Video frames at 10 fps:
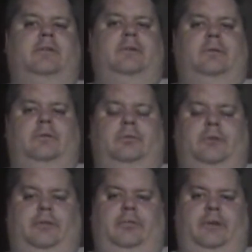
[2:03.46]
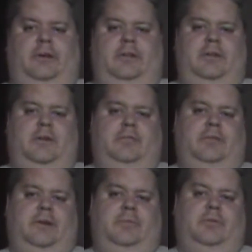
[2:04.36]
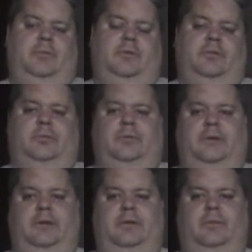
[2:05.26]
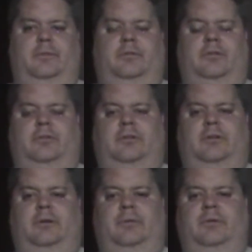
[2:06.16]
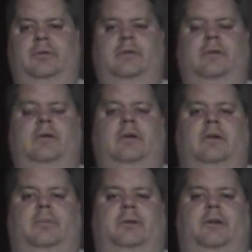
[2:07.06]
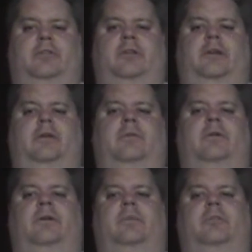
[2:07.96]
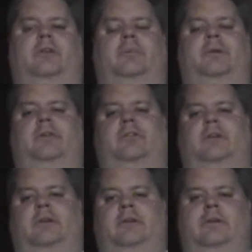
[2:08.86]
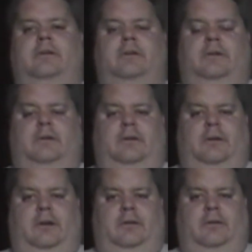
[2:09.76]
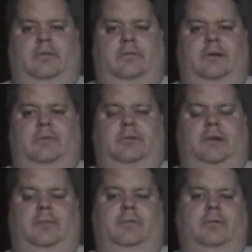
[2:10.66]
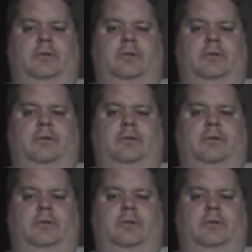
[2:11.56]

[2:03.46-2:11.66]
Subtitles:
which will definitely hit the Flames the most when you get almost a sellout capacity, 100% capacity at Flames games.